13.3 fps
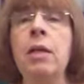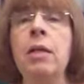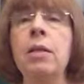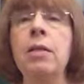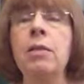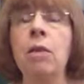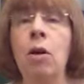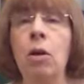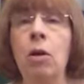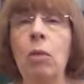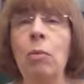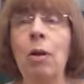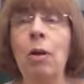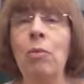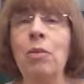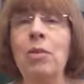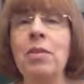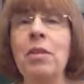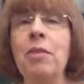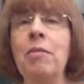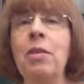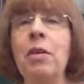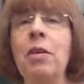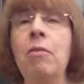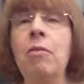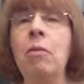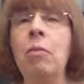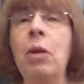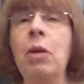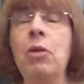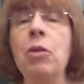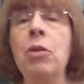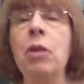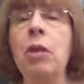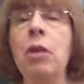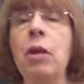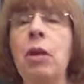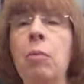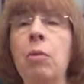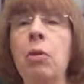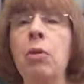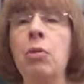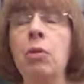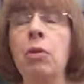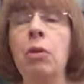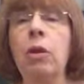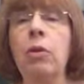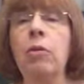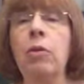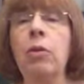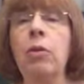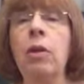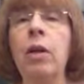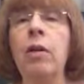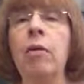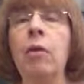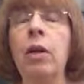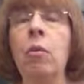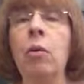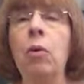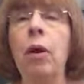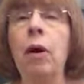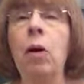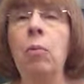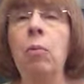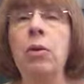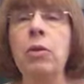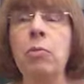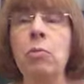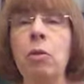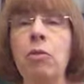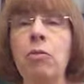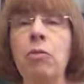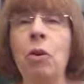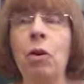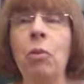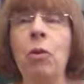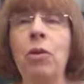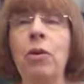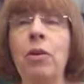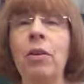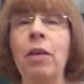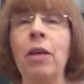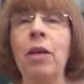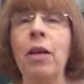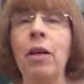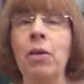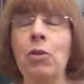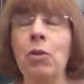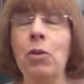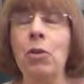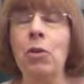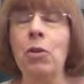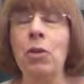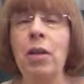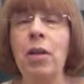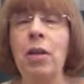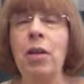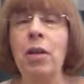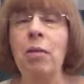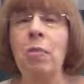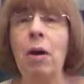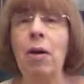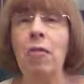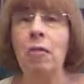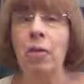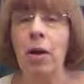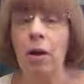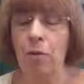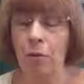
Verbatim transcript: This is all about receiving information on an emotional level that will help us move forward. Enjoy your day and bye for now.